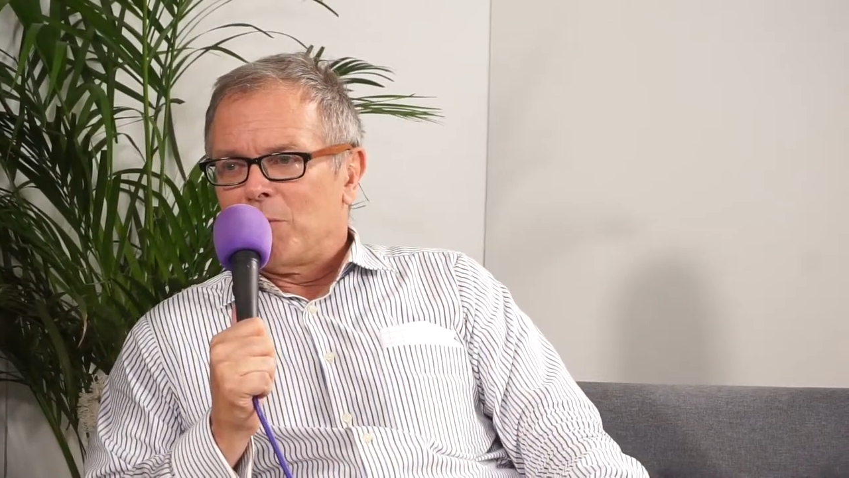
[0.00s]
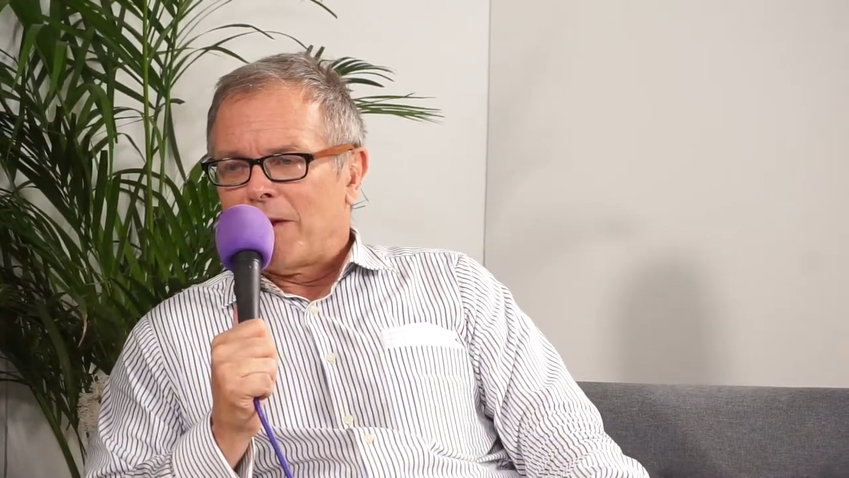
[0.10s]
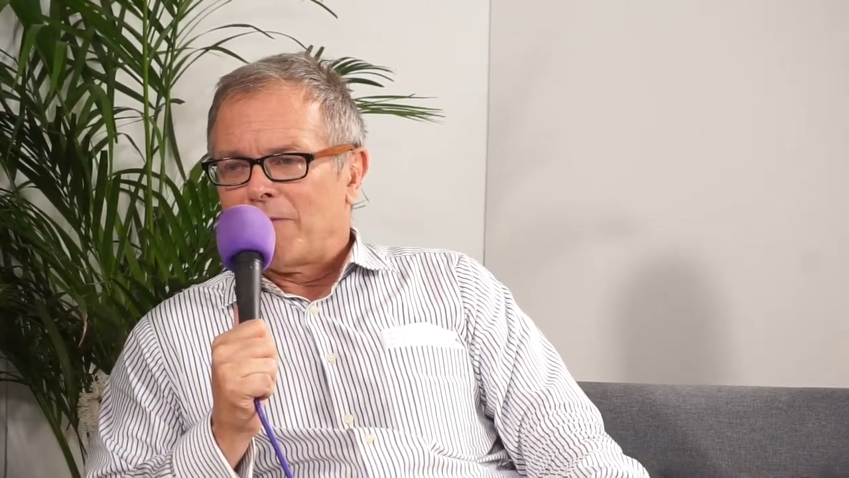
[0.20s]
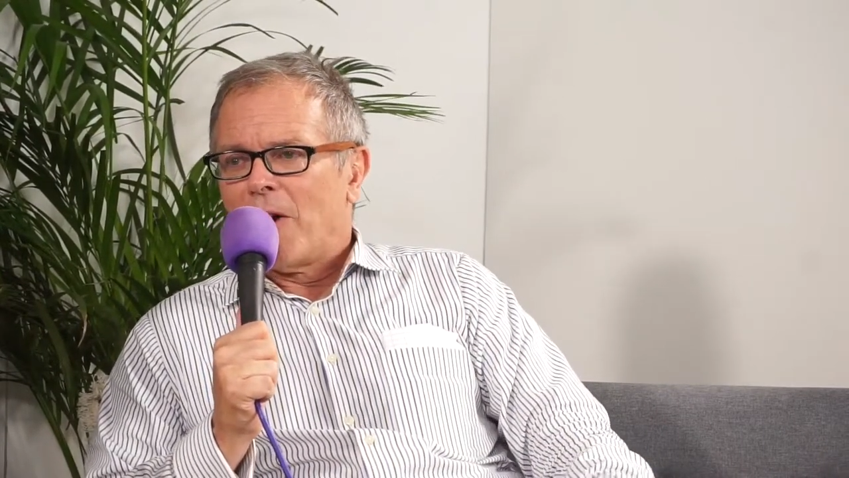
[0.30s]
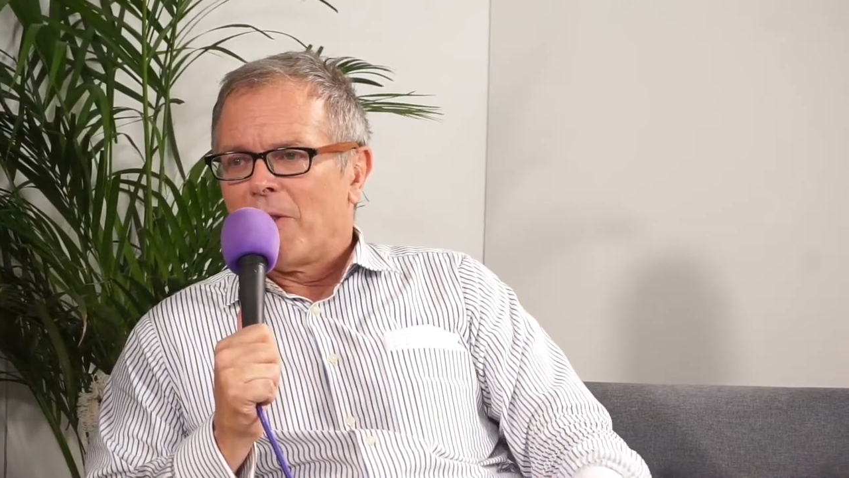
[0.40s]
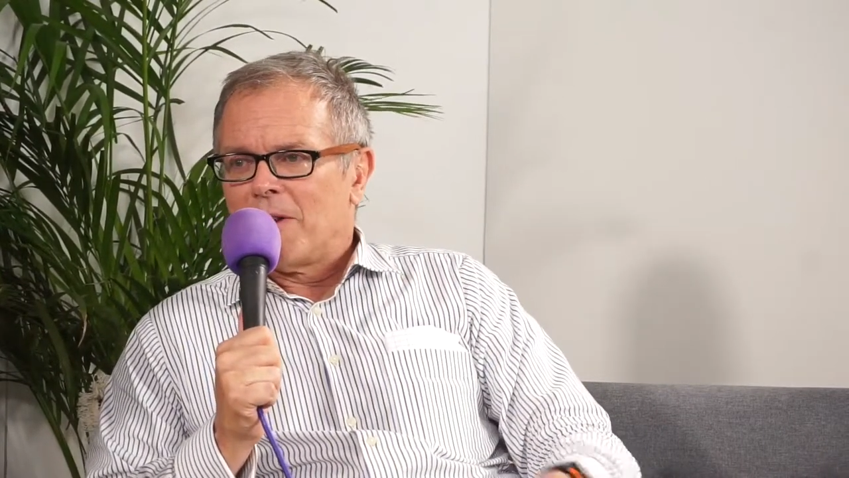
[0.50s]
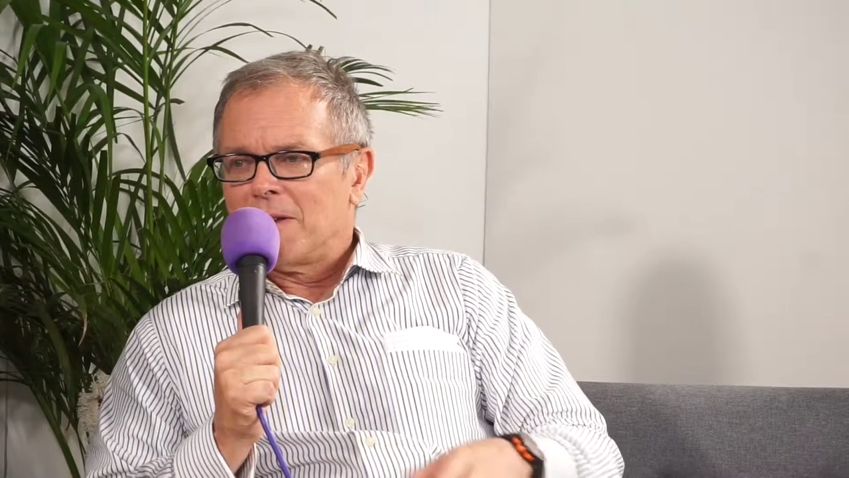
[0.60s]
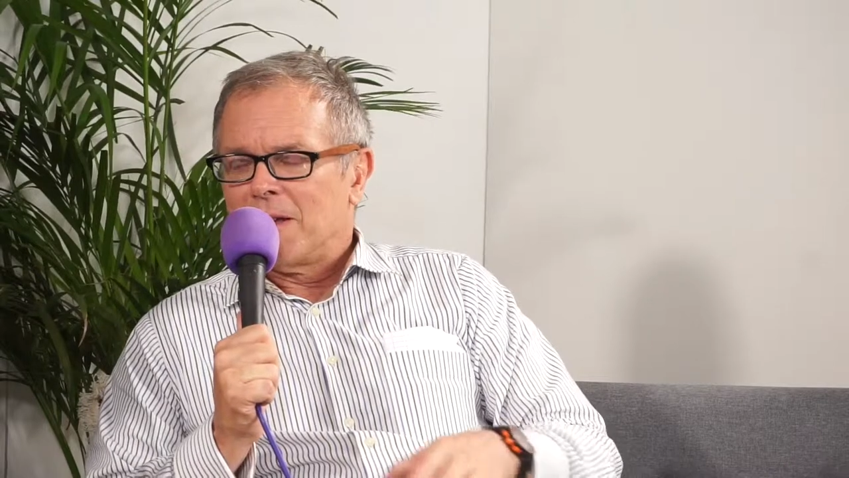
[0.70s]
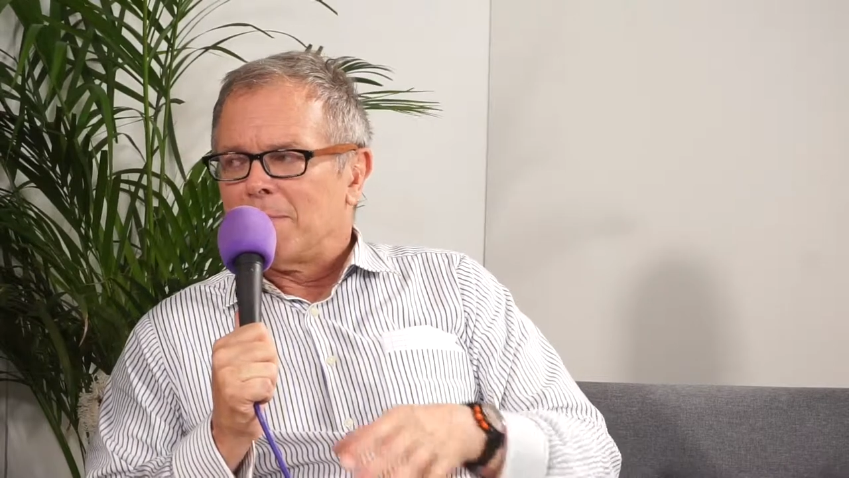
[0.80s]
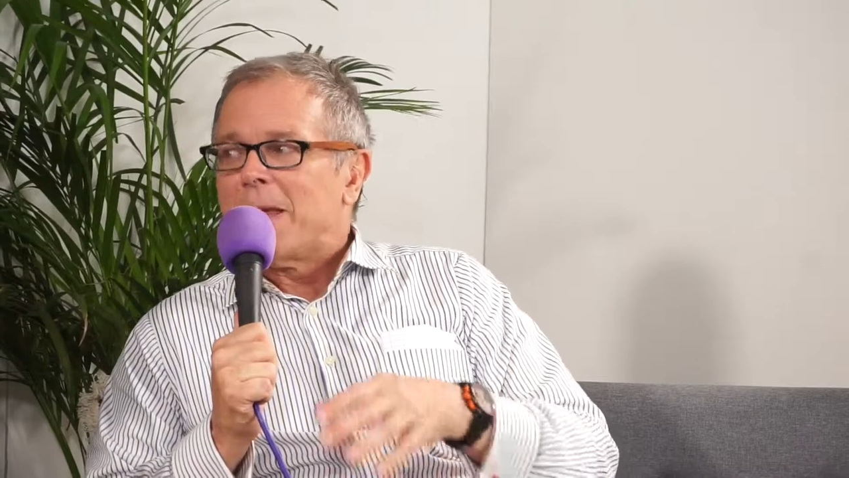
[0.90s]
we have
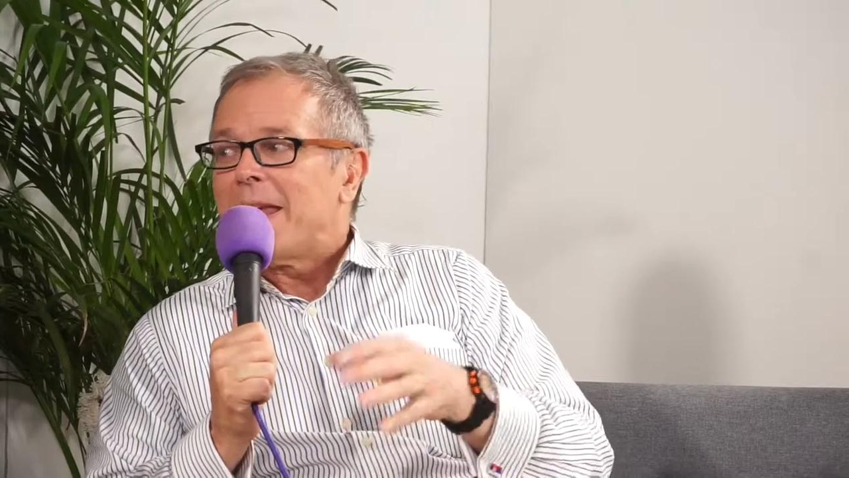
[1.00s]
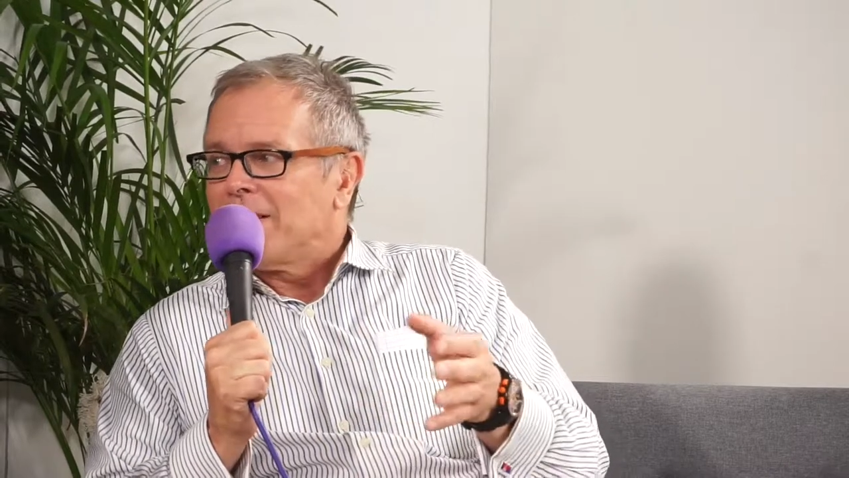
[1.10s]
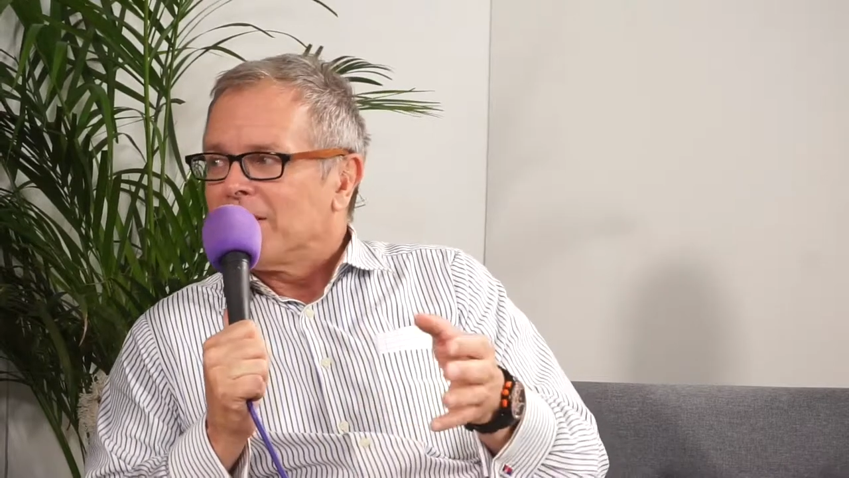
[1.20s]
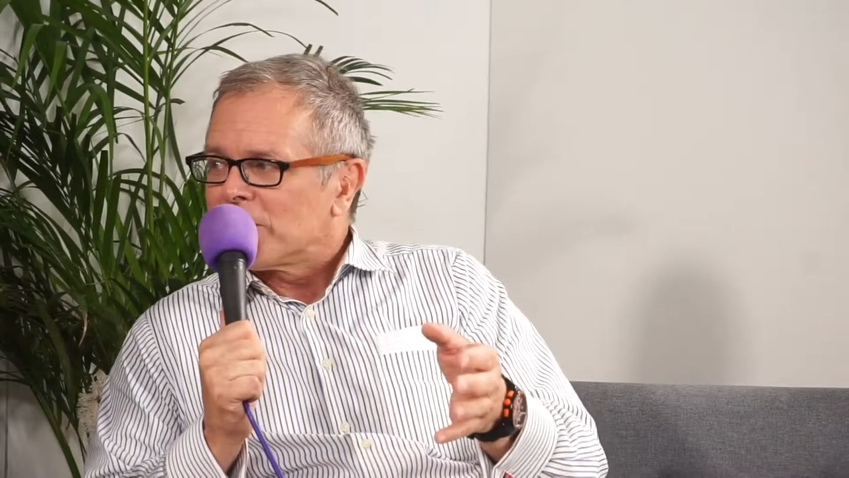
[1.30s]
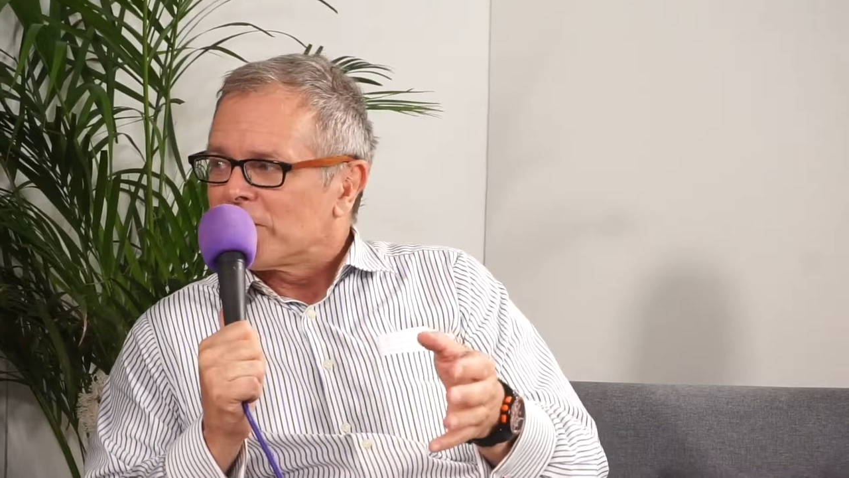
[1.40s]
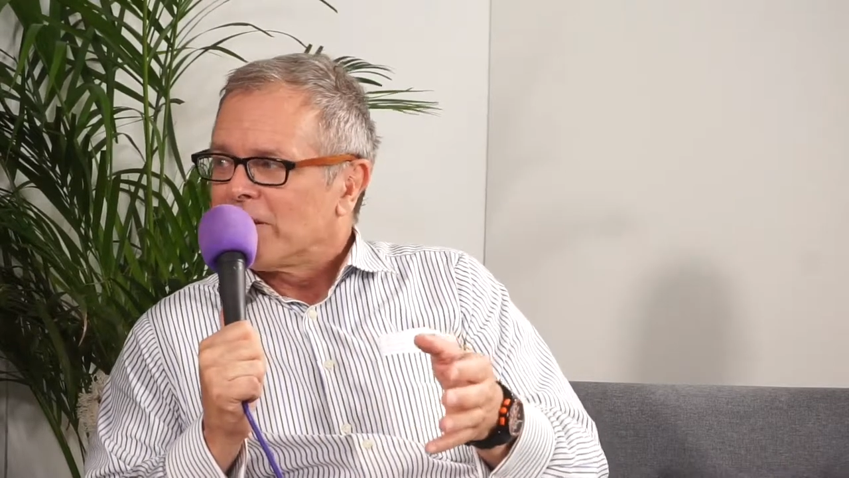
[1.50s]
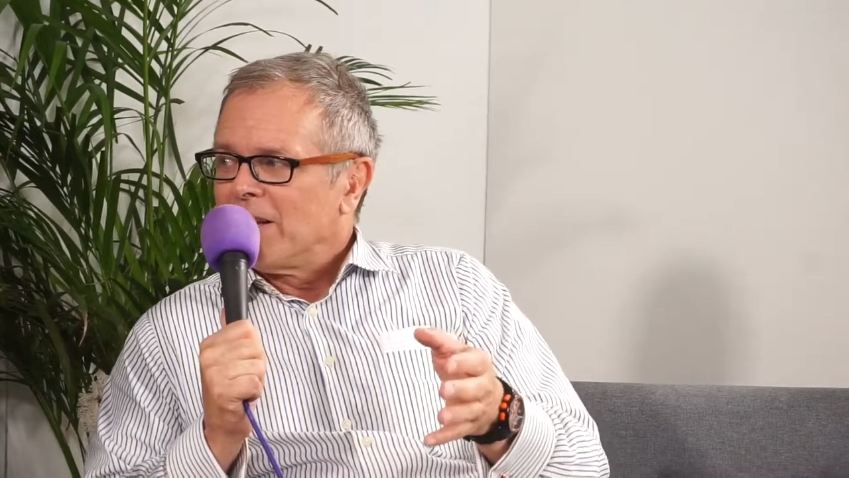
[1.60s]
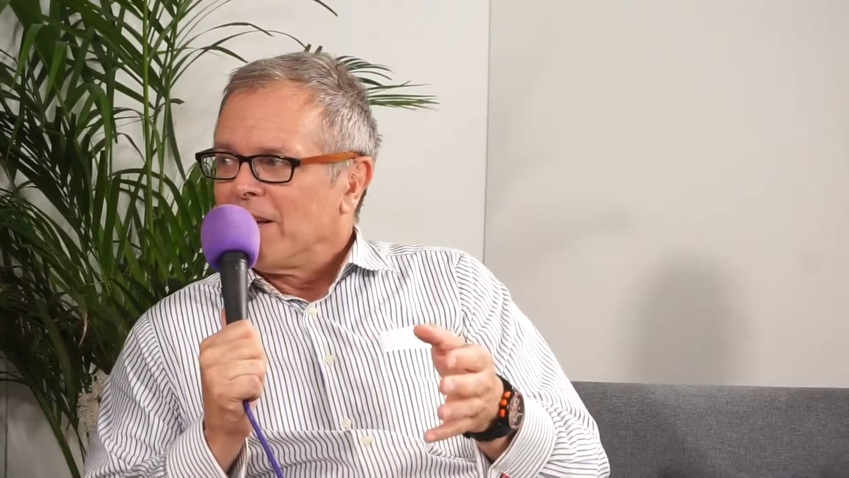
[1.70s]
other uh, means,